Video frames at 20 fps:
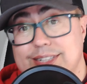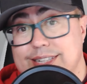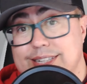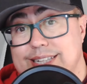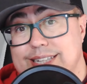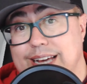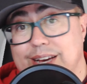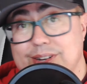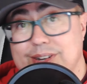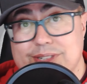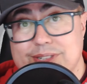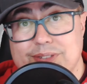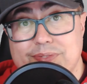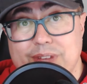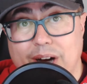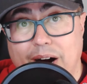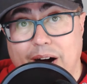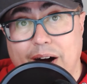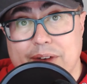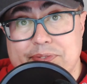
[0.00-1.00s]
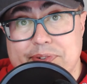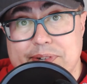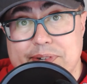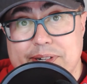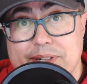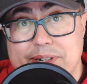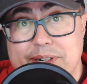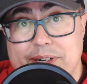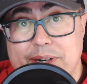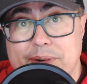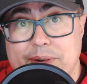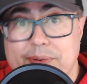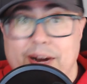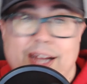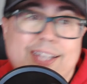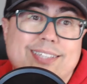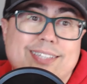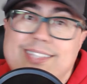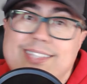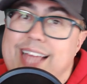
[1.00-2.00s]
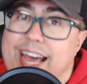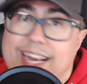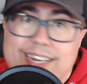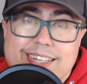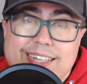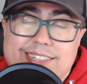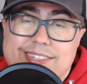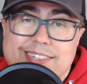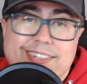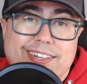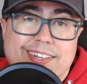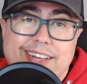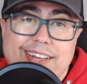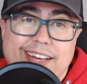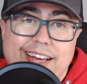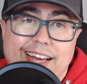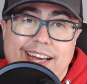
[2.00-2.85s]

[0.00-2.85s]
the details of the offer, right? It's that easy.